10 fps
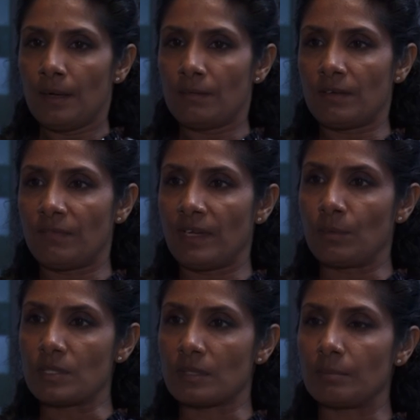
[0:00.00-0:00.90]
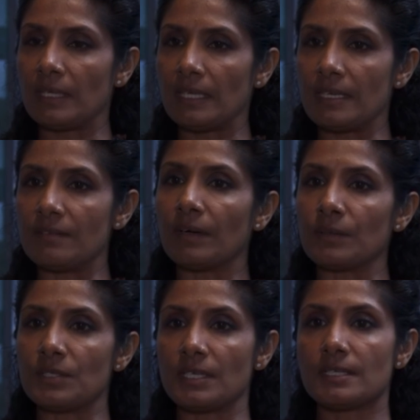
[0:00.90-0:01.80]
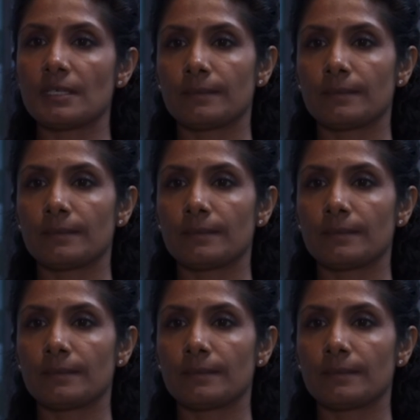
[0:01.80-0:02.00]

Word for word: Ranveer was completely devoted